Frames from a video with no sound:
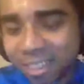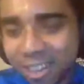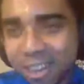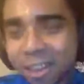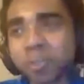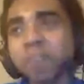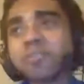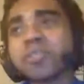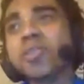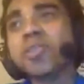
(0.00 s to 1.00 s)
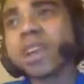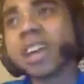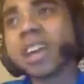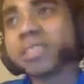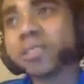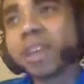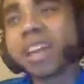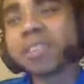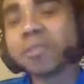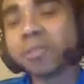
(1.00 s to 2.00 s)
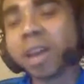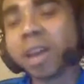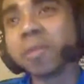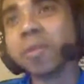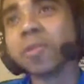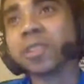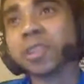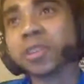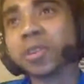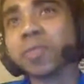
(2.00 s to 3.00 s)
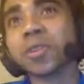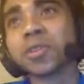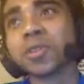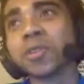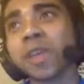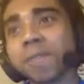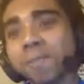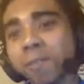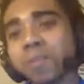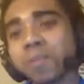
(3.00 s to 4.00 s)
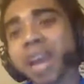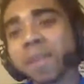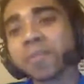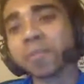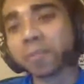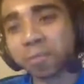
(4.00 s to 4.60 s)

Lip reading: Because obviously no one has all the time in the world to literally watch through like 40 games of